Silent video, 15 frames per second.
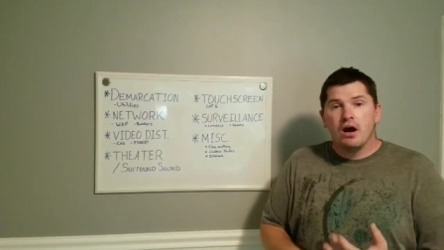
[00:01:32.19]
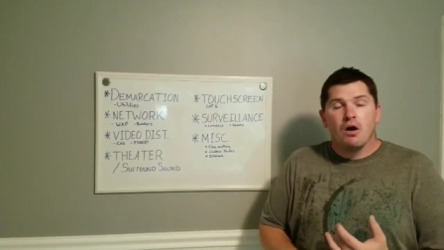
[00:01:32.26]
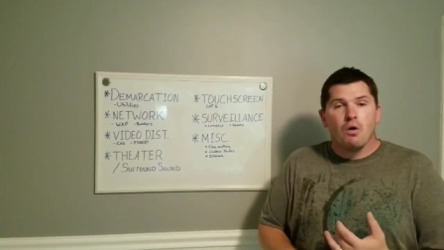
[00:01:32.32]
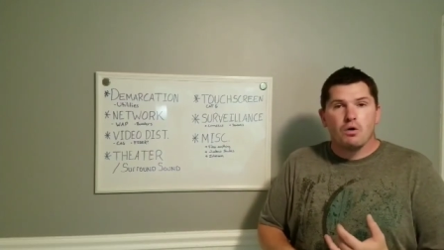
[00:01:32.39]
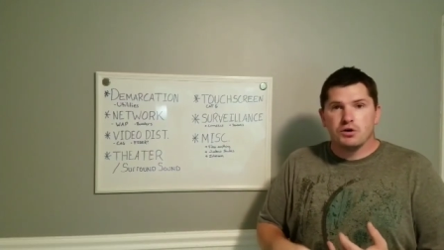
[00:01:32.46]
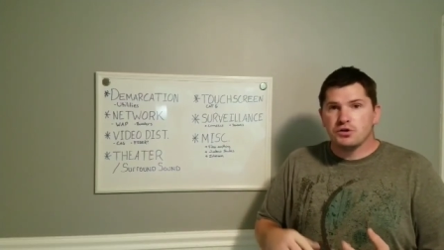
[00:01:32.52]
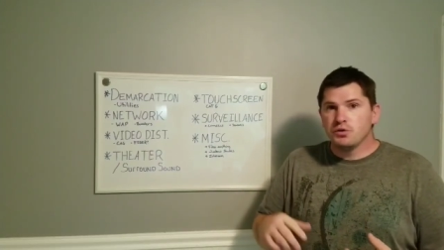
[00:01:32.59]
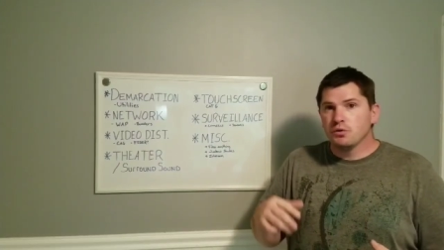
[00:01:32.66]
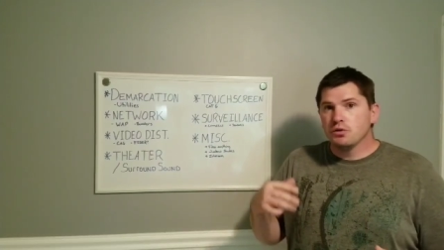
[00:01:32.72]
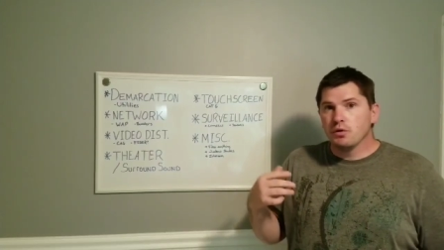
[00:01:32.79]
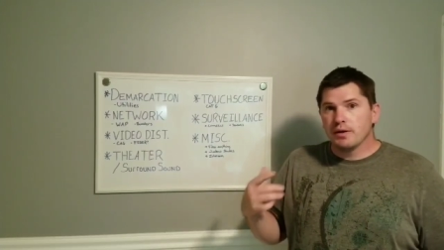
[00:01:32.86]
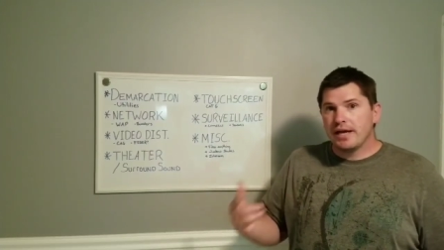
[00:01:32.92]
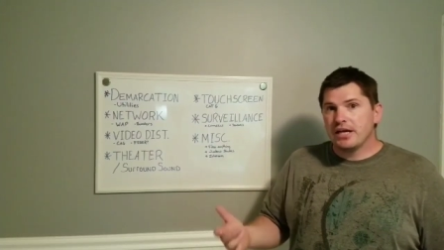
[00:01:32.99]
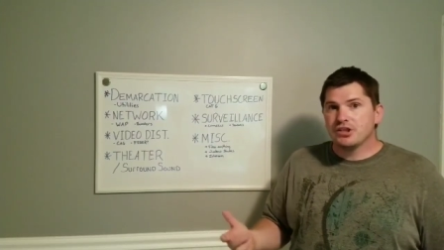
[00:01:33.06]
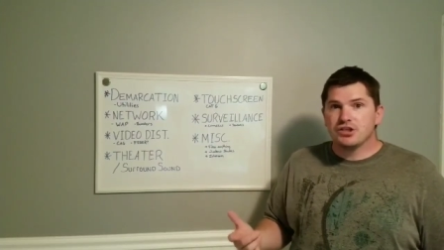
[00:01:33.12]
or to a
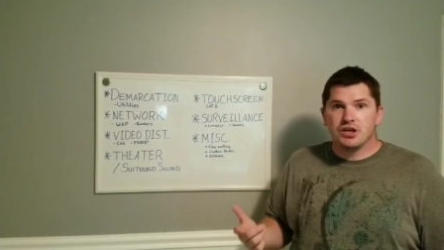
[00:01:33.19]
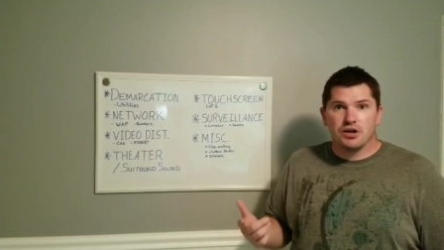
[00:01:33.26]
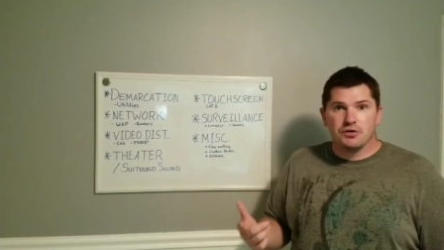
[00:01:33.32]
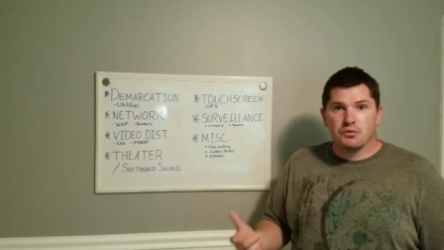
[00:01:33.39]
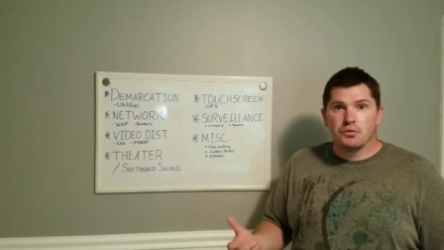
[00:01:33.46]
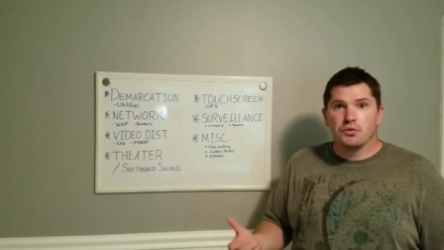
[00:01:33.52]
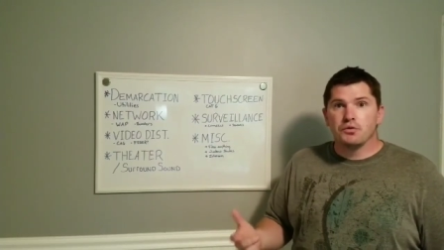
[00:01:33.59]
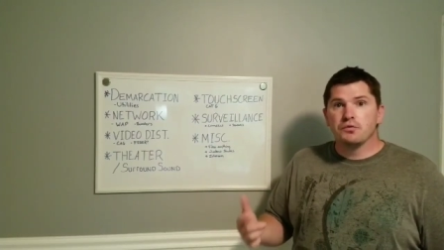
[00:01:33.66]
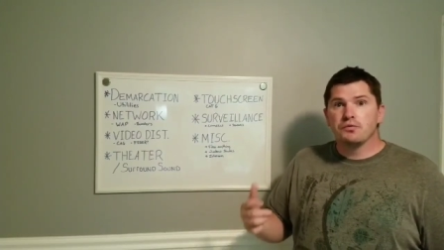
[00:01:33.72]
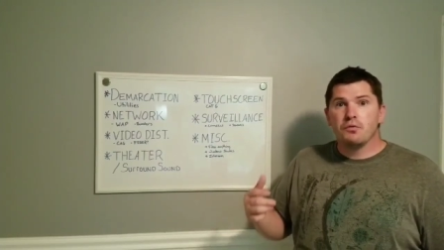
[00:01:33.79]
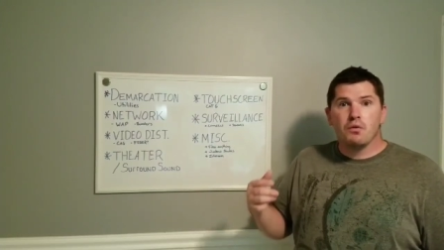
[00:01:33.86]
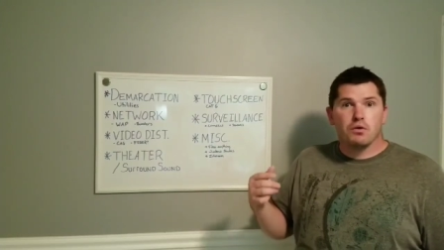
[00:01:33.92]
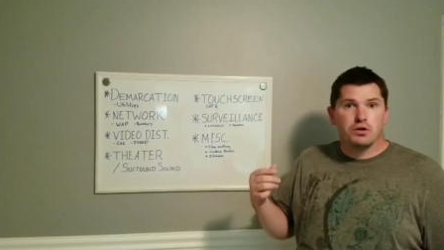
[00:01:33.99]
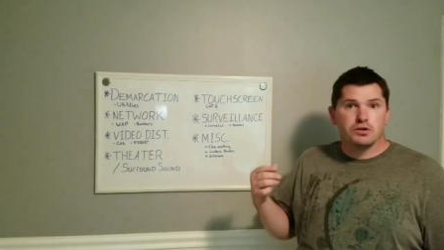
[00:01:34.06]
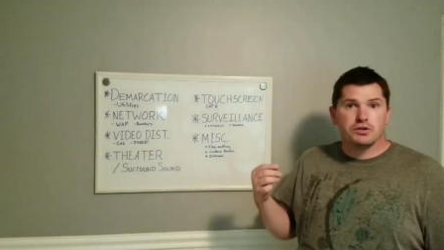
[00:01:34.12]
location on the roof
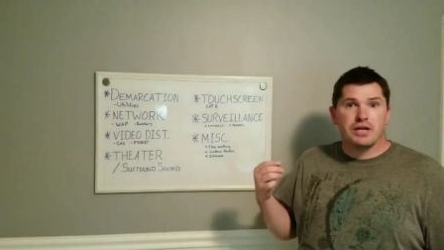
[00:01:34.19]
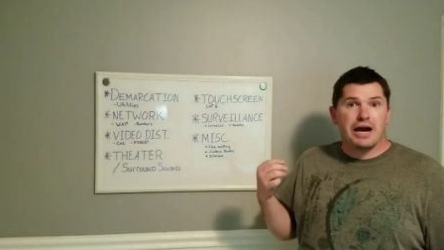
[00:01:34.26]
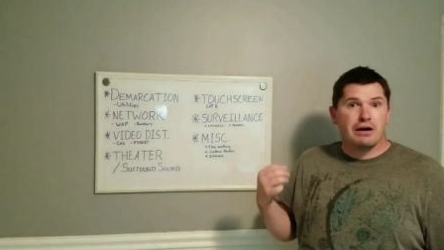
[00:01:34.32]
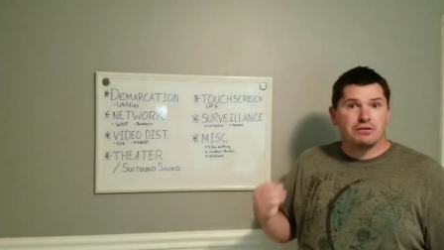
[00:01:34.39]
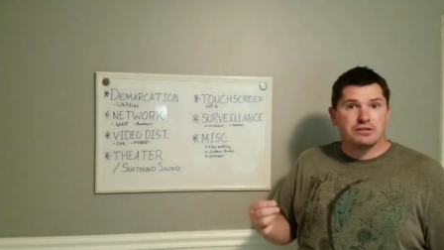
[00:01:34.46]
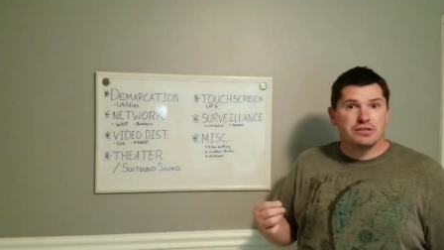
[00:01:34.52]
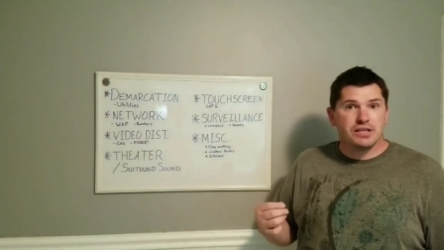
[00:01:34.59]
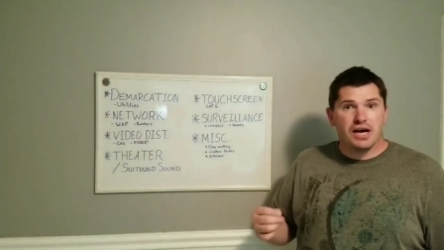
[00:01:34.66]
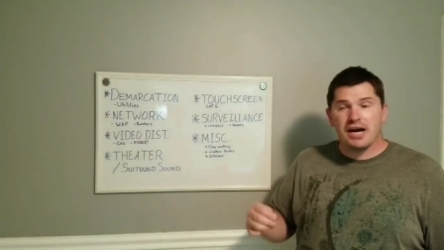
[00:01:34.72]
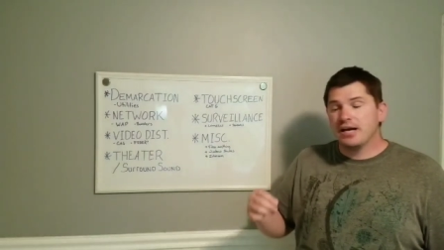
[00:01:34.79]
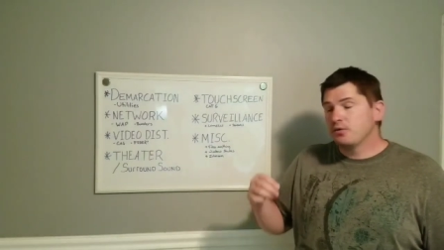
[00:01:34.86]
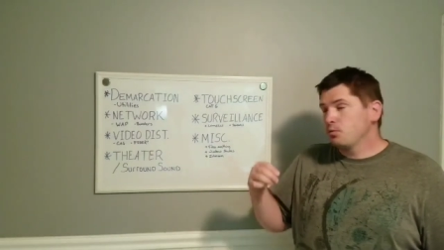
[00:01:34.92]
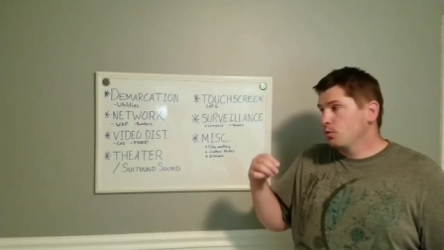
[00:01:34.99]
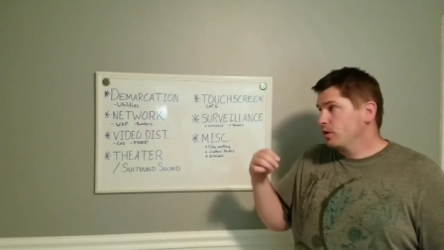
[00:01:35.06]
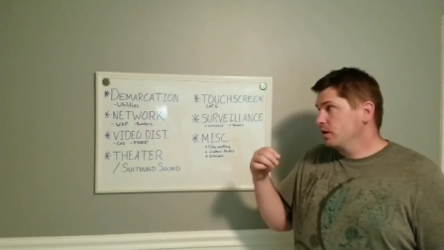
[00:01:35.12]
or
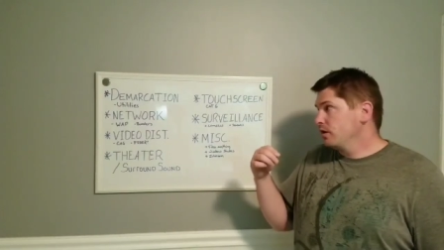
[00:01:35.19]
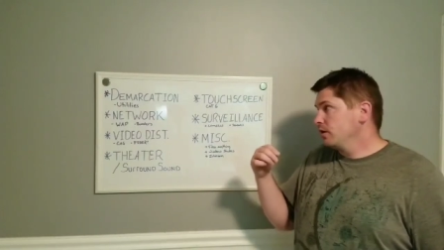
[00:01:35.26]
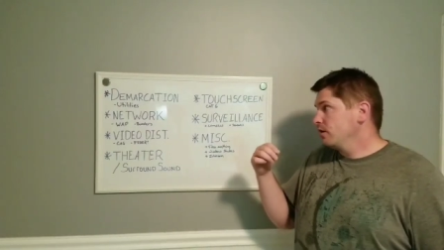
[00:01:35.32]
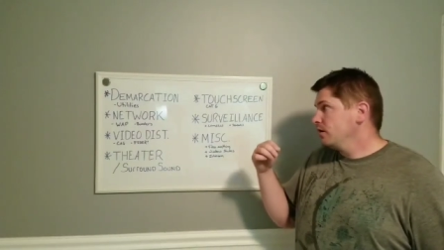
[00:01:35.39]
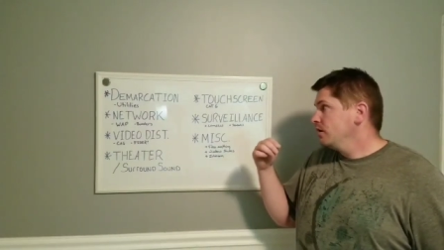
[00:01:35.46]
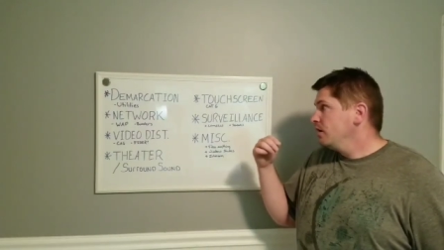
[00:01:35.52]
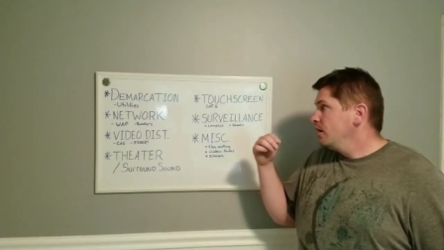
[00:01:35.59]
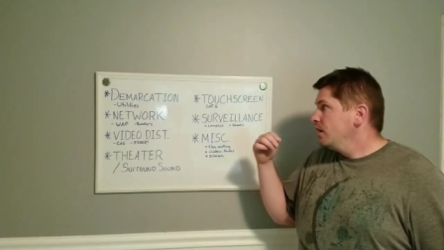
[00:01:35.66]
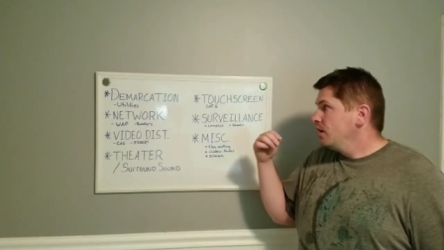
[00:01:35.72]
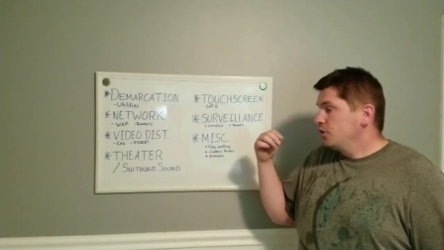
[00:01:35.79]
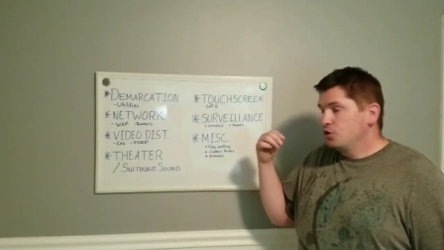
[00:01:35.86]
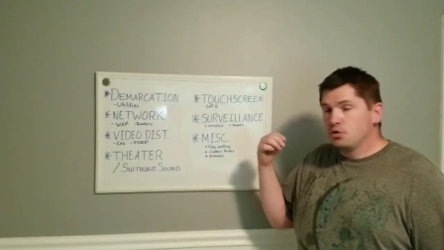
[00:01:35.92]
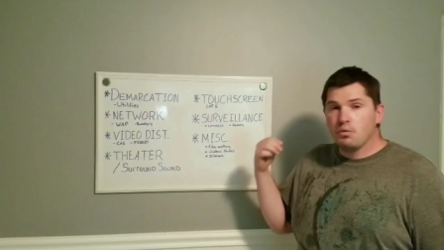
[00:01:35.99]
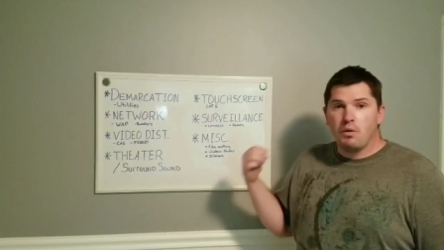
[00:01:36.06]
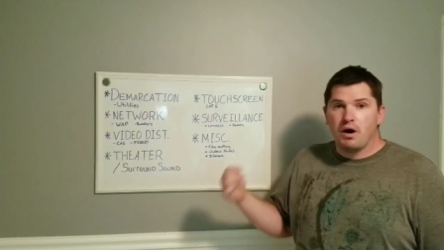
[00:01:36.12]
outside where
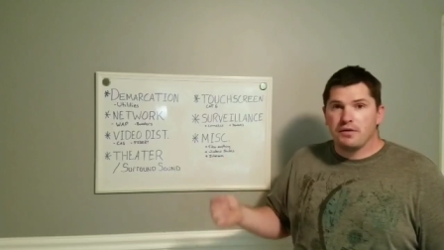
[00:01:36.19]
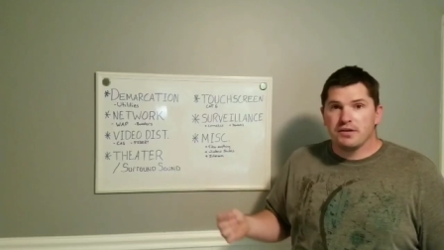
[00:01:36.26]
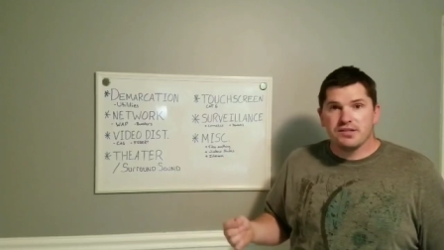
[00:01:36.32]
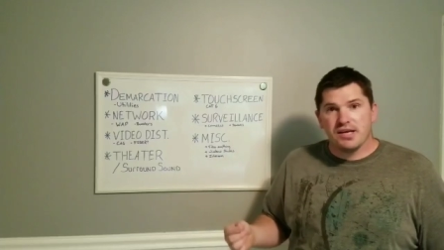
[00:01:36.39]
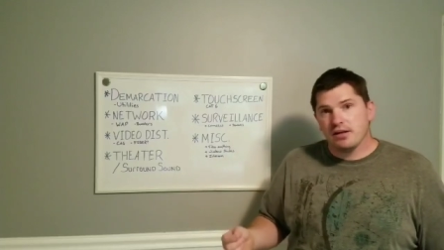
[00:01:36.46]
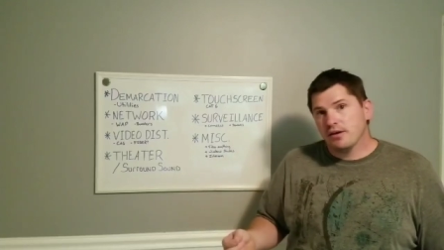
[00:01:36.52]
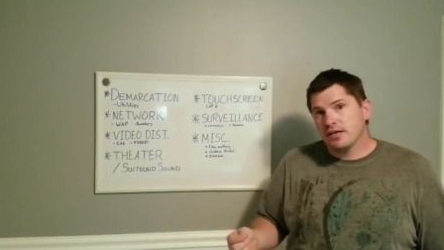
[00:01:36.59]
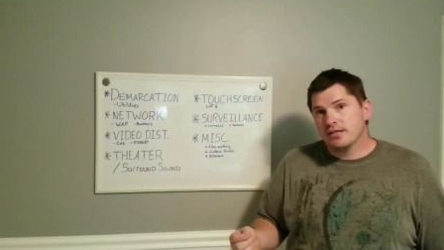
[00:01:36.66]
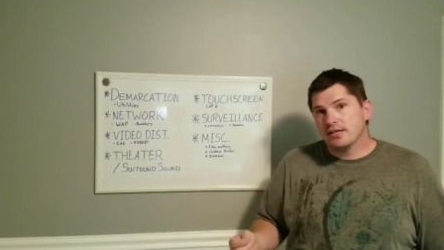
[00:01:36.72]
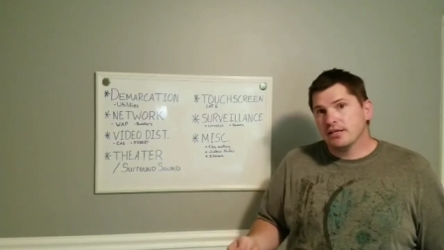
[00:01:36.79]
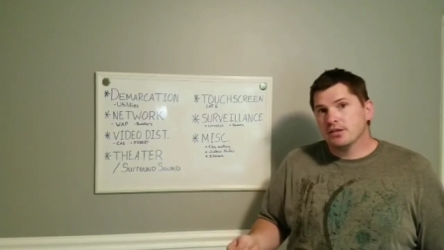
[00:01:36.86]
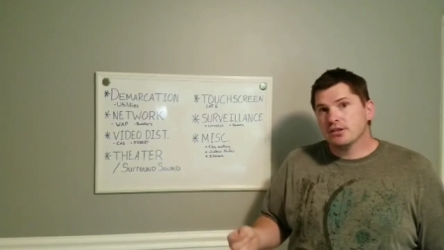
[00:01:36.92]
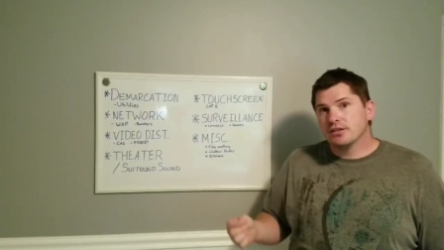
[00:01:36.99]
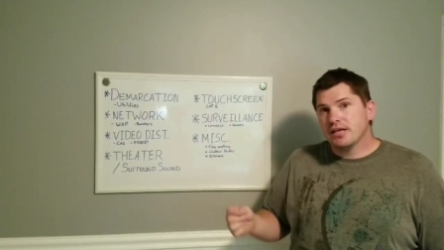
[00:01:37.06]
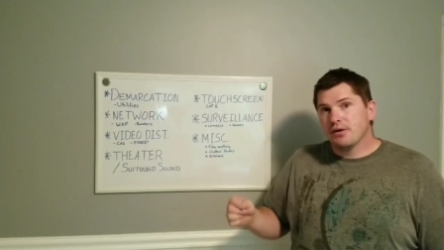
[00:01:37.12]
you want the satellite dish.